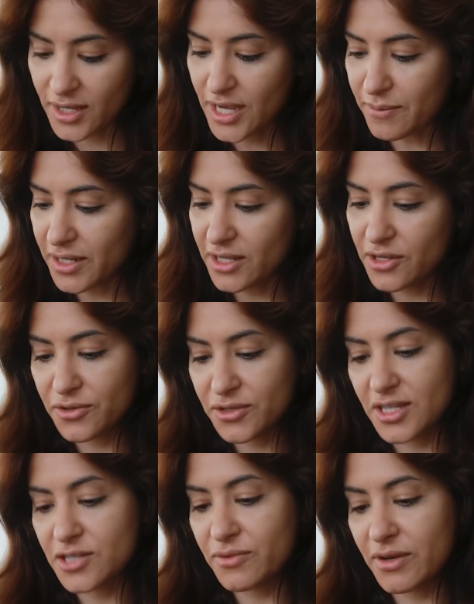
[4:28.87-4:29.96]
I'm going to use
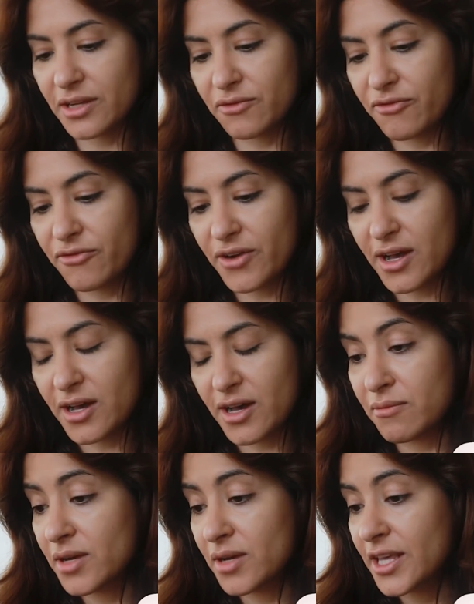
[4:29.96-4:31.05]
this one
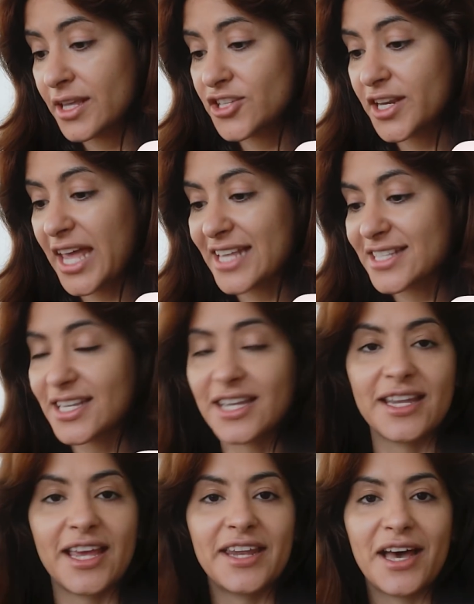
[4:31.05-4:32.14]
from Jen
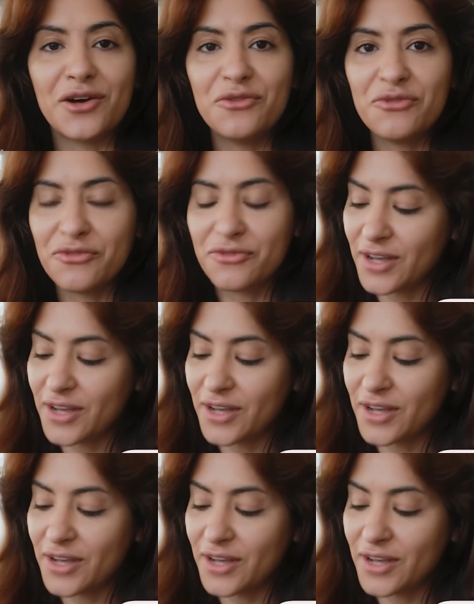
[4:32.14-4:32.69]
Atkin and e.l.f.